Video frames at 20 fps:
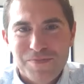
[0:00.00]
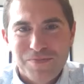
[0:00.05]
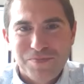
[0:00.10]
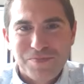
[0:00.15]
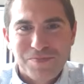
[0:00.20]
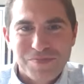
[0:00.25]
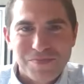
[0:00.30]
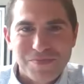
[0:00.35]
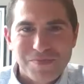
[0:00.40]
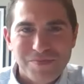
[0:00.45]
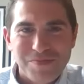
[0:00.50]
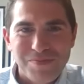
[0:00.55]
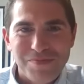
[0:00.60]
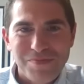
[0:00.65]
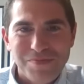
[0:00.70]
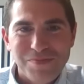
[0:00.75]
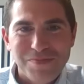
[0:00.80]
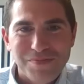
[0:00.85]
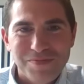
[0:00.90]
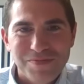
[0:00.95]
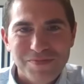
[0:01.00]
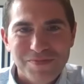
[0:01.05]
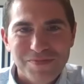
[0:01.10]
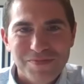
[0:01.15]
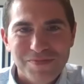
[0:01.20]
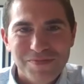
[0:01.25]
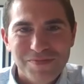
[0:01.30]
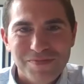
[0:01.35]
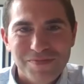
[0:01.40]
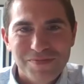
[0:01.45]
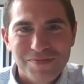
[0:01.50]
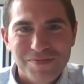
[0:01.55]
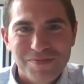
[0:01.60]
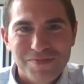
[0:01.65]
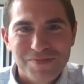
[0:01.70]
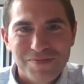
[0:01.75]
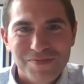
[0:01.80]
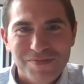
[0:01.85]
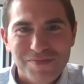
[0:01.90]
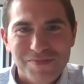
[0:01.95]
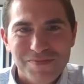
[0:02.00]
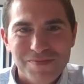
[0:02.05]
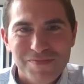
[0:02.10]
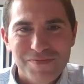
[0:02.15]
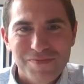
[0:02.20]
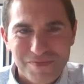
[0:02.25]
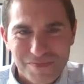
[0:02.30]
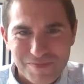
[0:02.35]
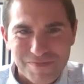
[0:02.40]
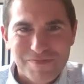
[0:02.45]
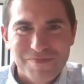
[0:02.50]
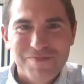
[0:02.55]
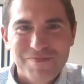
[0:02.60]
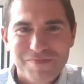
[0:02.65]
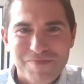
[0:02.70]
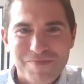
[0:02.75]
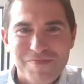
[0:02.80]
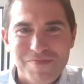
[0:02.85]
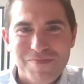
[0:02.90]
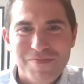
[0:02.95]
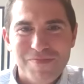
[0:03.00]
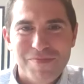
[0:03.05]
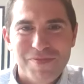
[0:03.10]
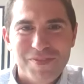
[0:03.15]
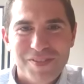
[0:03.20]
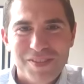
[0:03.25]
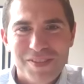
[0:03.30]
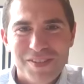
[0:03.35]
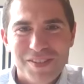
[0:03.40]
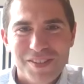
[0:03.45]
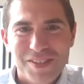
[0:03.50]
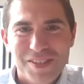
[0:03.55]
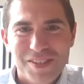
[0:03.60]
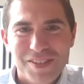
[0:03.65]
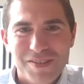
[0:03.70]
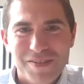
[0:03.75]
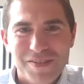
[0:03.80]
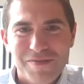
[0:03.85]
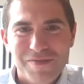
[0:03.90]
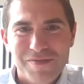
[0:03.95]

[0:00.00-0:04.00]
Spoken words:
[no speech]